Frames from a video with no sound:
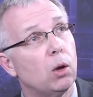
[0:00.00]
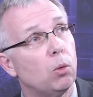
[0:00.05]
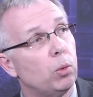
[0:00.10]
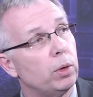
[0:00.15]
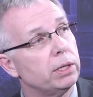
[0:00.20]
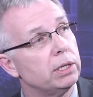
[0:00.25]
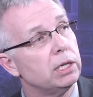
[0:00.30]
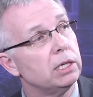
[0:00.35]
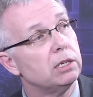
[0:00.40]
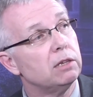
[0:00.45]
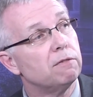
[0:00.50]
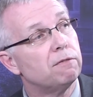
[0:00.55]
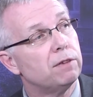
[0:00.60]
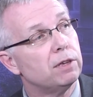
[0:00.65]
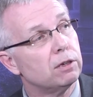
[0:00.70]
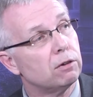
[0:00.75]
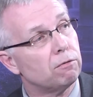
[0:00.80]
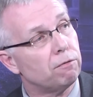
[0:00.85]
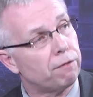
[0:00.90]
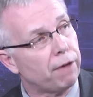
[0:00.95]
We need to
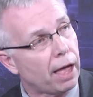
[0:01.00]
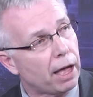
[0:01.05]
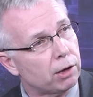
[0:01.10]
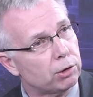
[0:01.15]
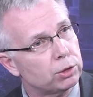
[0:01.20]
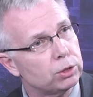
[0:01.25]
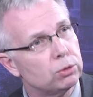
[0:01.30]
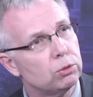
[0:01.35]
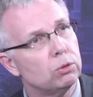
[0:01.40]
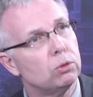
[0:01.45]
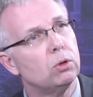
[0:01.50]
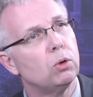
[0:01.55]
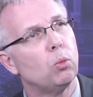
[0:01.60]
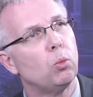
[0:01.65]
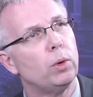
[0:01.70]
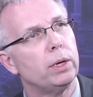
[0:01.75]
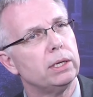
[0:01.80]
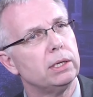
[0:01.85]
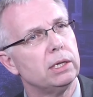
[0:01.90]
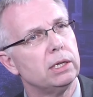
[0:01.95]
feel valued.
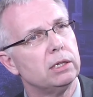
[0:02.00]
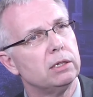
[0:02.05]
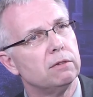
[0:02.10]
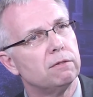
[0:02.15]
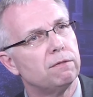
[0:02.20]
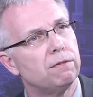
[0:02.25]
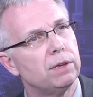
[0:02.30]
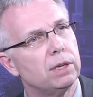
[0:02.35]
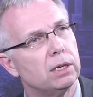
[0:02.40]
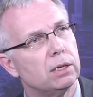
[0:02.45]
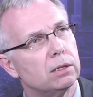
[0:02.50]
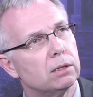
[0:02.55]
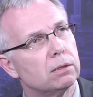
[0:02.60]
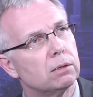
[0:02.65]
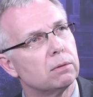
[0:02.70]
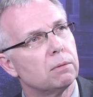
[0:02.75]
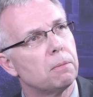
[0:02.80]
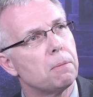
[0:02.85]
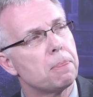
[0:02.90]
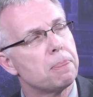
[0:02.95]
We need to
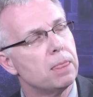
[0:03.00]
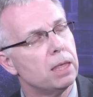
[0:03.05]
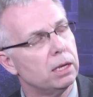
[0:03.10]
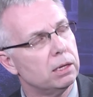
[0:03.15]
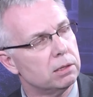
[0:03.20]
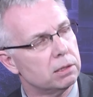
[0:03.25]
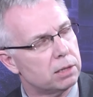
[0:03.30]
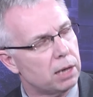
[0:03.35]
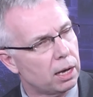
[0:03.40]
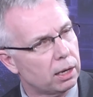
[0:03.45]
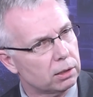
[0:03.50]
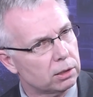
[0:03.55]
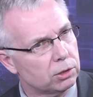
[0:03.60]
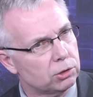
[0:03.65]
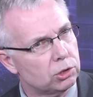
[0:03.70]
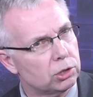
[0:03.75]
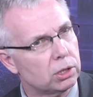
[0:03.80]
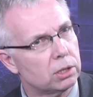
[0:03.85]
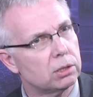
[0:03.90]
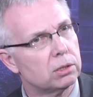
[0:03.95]
feel
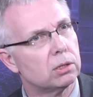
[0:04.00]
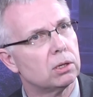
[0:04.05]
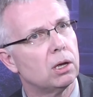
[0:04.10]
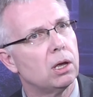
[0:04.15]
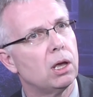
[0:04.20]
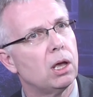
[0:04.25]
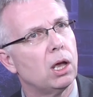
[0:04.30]
intelligent.